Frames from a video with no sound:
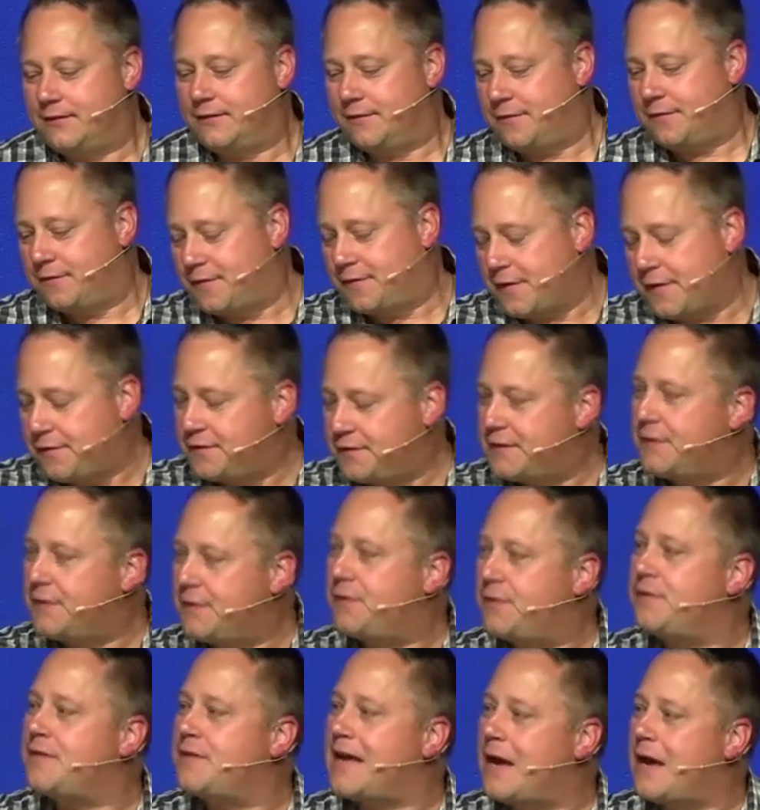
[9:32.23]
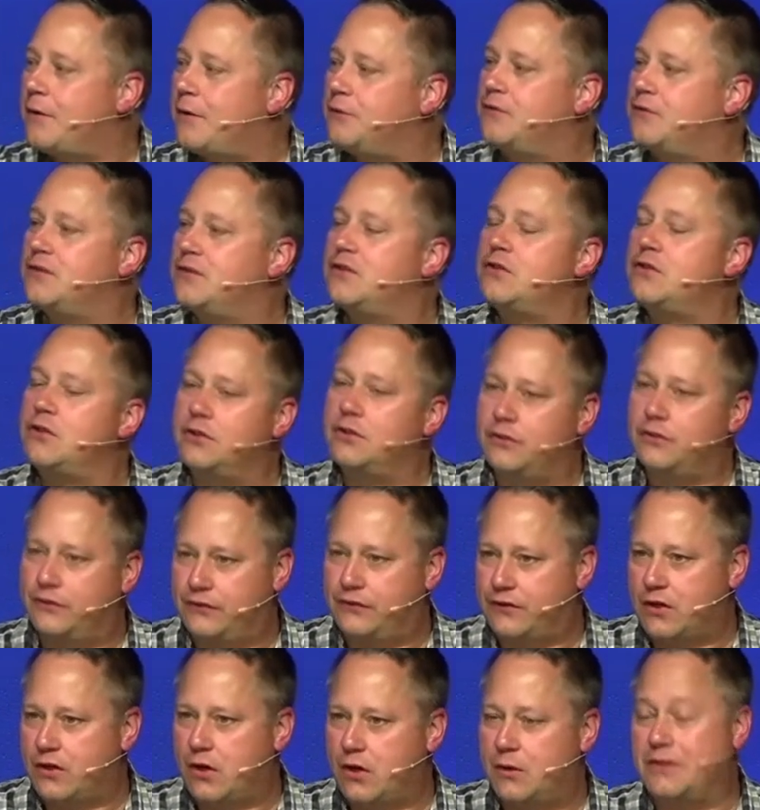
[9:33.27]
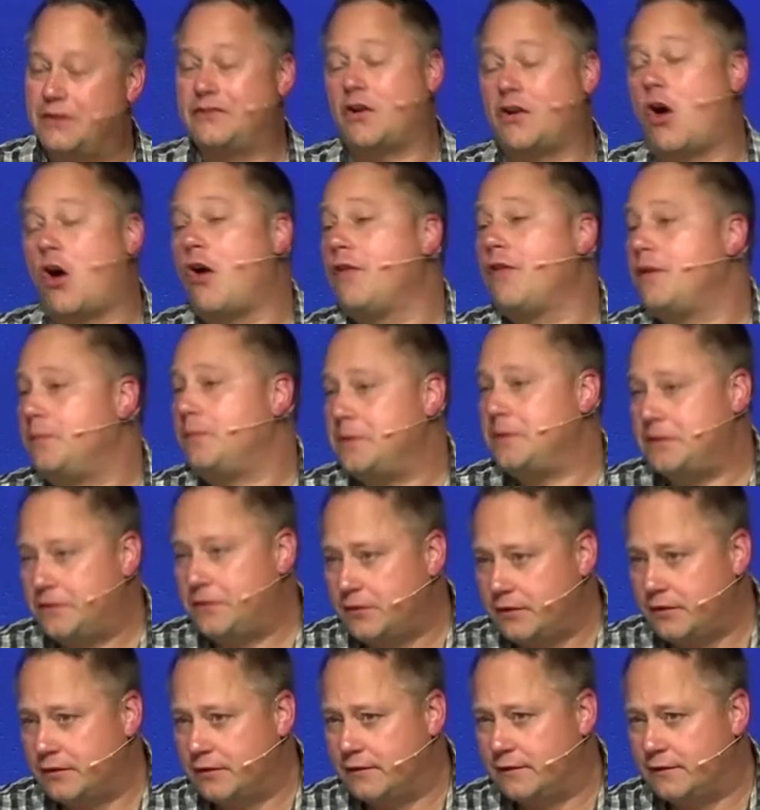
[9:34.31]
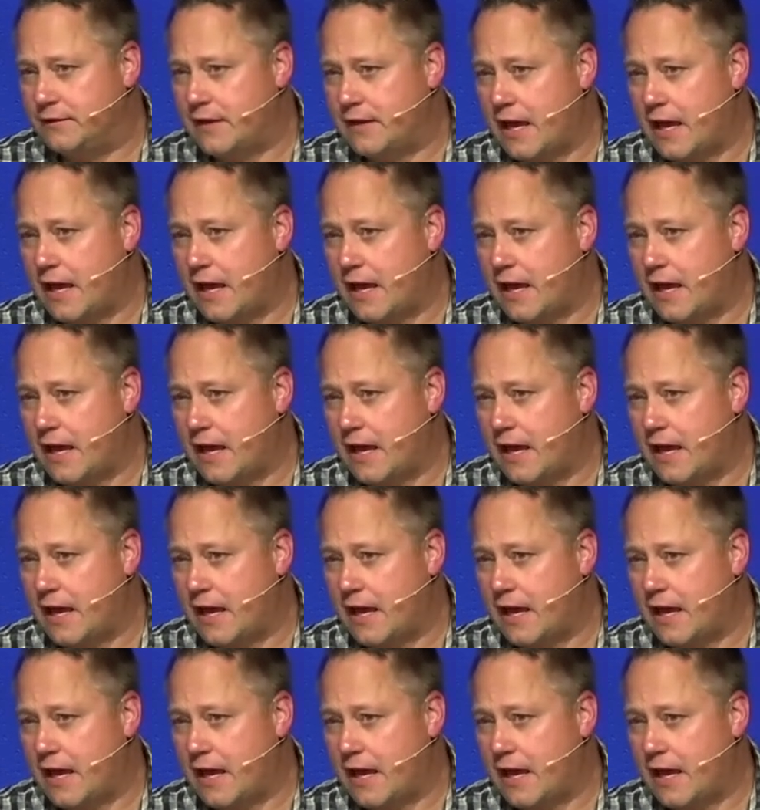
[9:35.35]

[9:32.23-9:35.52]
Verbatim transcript: 50,000 or so is all that returns